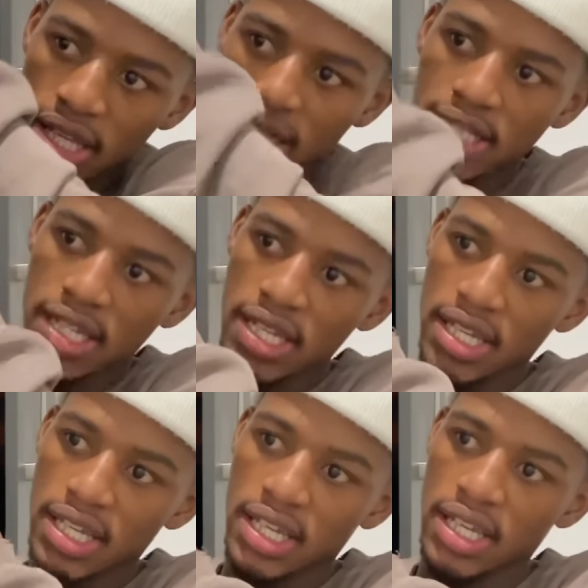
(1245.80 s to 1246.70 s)
See?
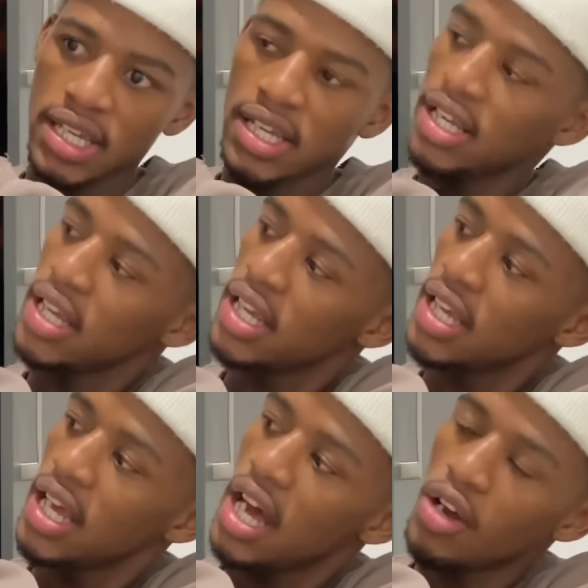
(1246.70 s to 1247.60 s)

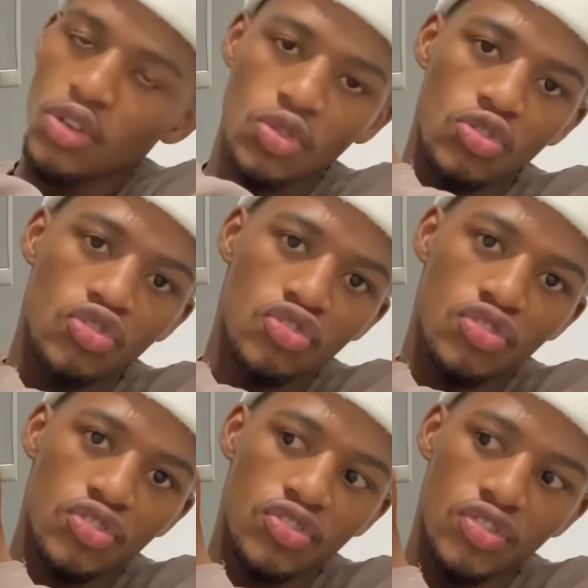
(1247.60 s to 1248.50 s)
How
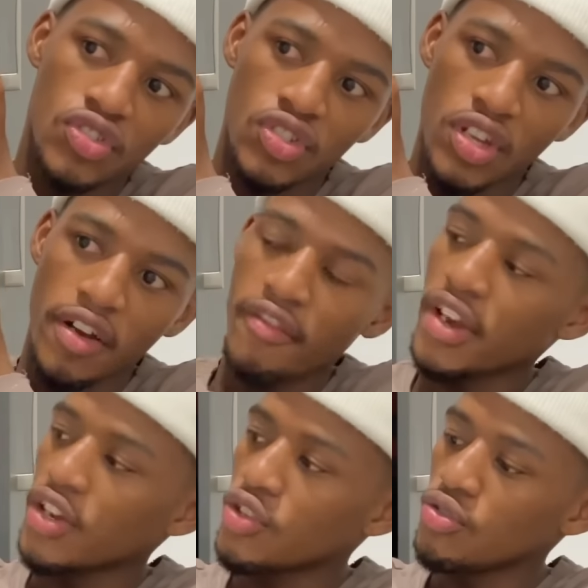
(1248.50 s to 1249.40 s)
cute.
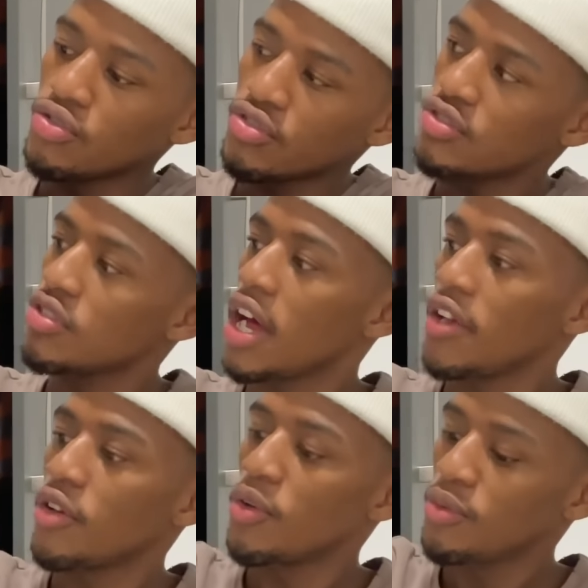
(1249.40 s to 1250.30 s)
Very cute, I
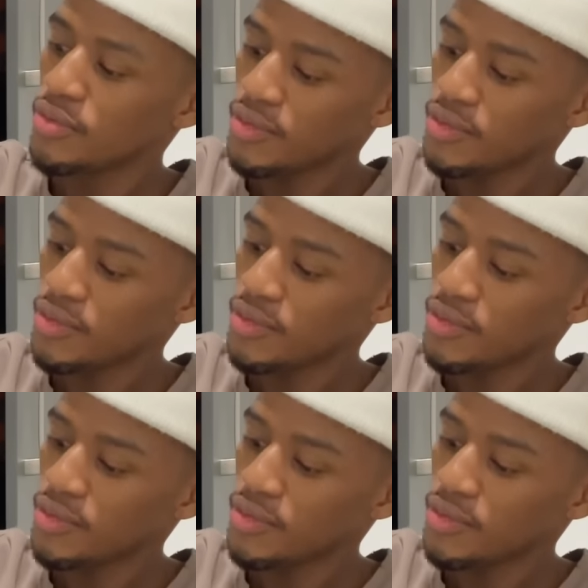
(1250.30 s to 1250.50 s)
know.